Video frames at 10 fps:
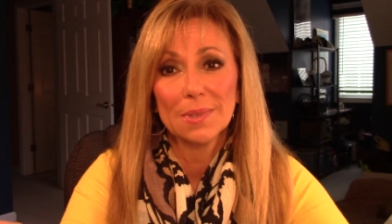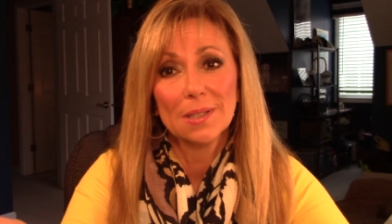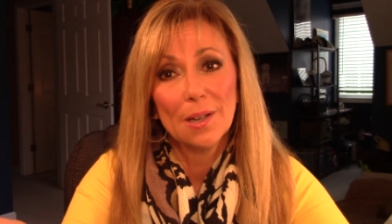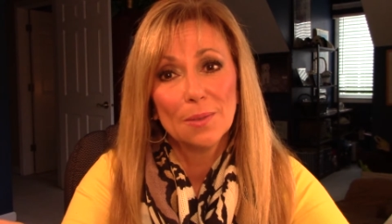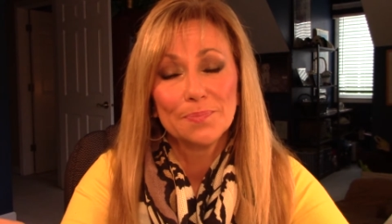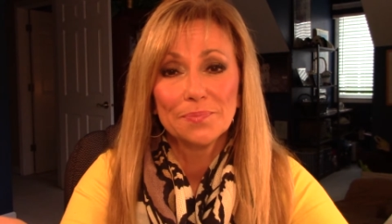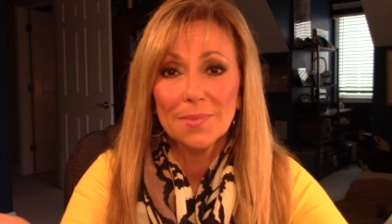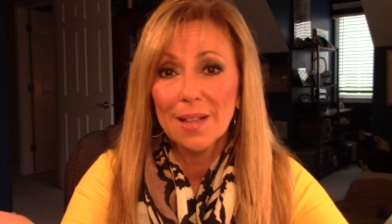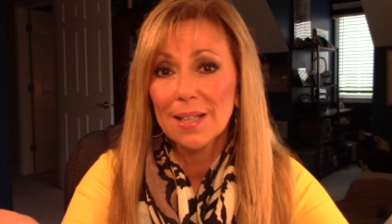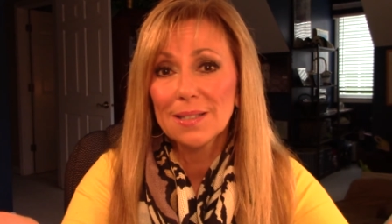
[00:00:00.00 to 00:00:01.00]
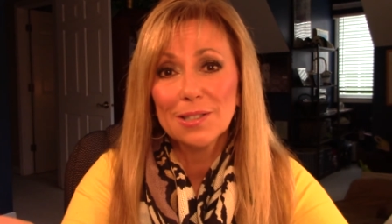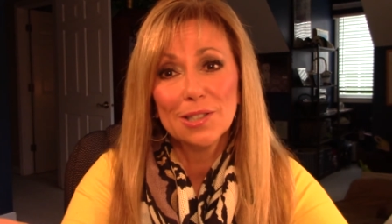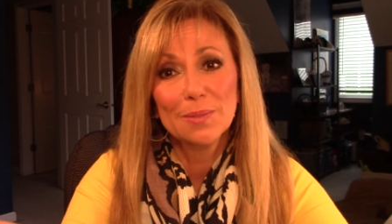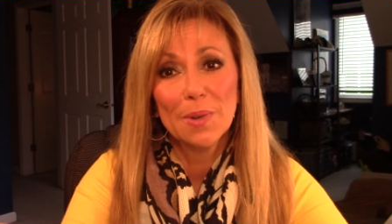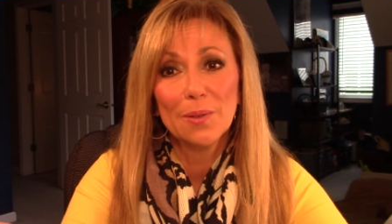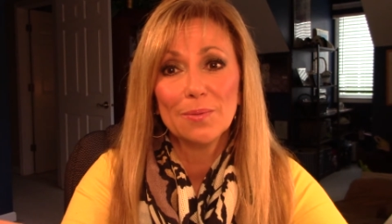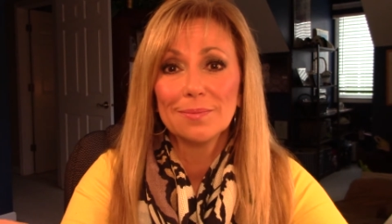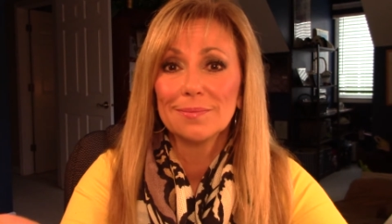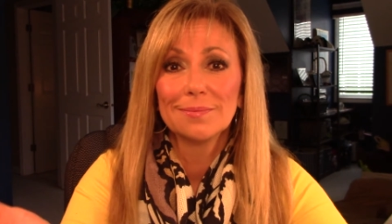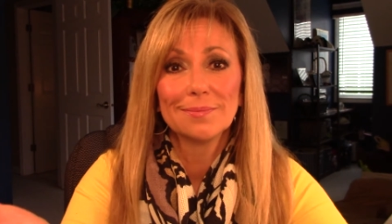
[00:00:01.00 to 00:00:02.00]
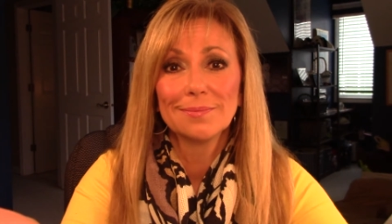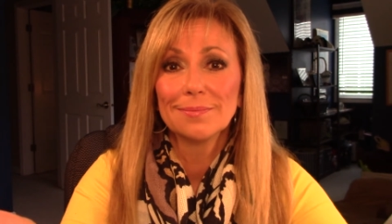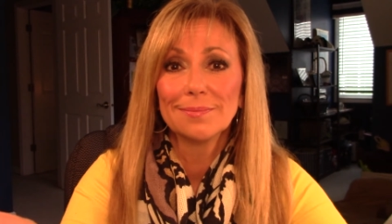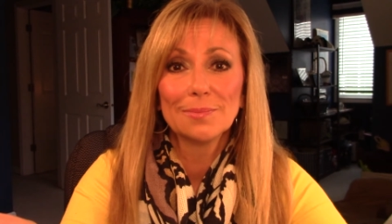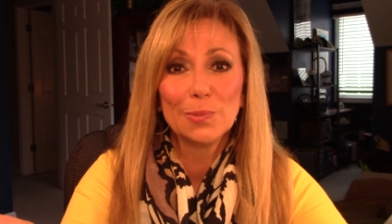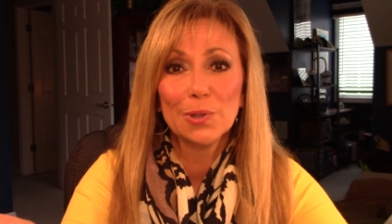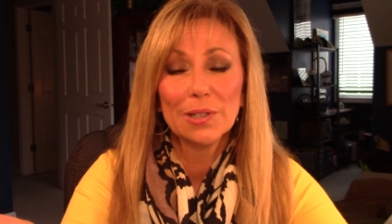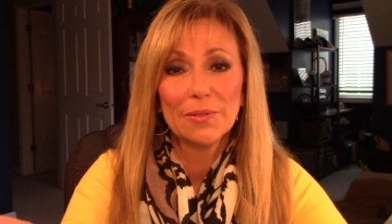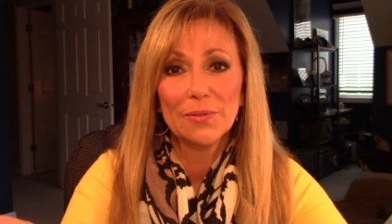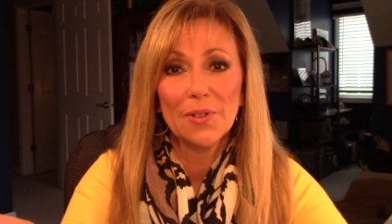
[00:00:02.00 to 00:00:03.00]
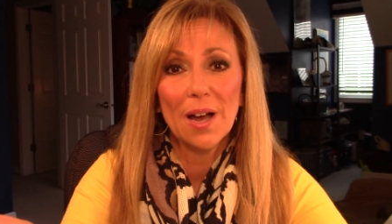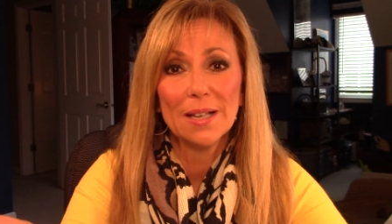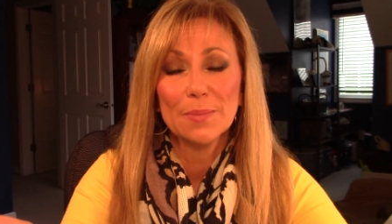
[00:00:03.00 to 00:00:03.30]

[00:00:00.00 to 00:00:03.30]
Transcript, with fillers: So that's just just my word of advice